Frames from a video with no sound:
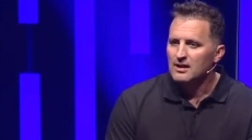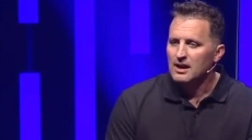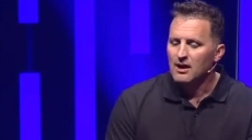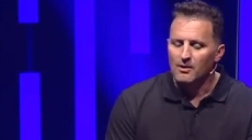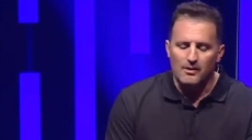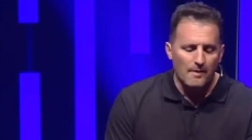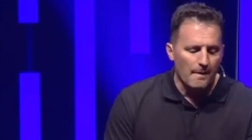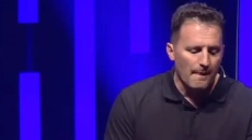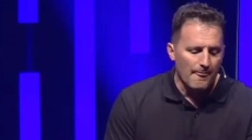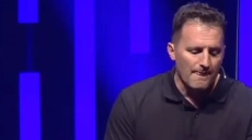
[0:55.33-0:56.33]
Now,
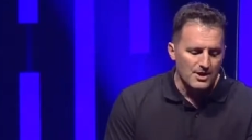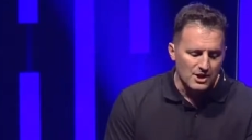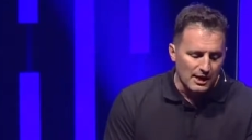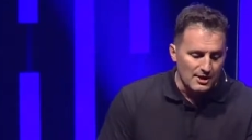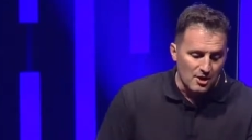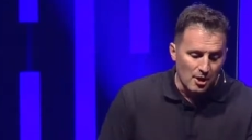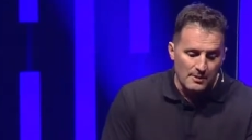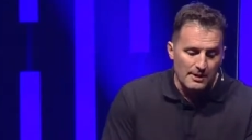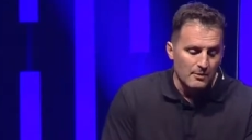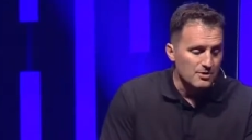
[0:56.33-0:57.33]
the Chinese army